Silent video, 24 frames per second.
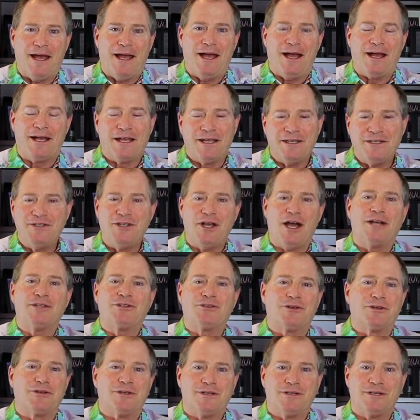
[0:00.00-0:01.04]
a
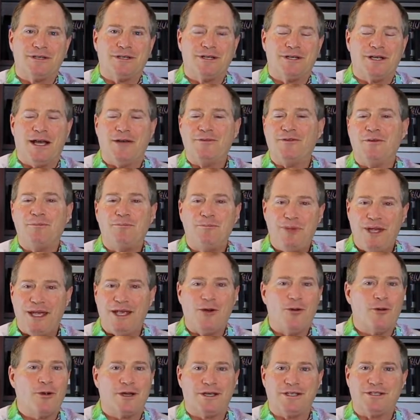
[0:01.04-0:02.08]
conductor of a
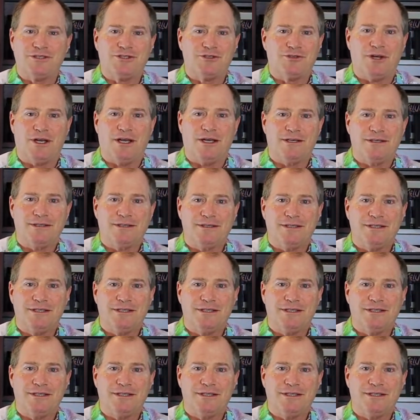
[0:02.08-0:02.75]
big orchestra.